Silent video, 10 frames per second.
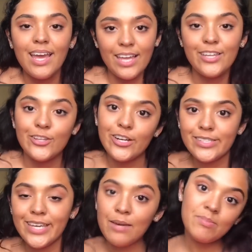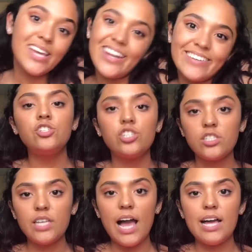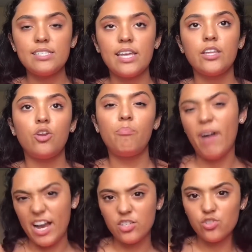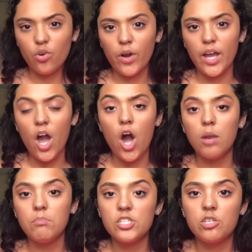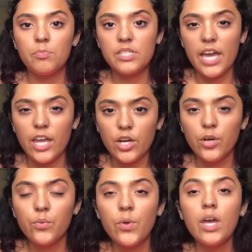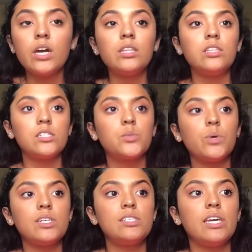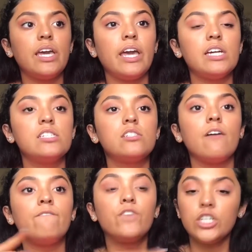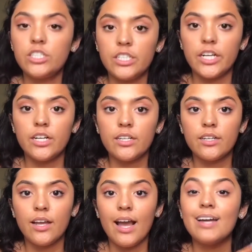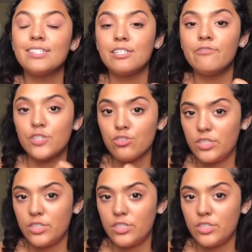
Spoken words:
he looked like a potato. Just as a little backstory on Mr. Potato, this was his first year as an official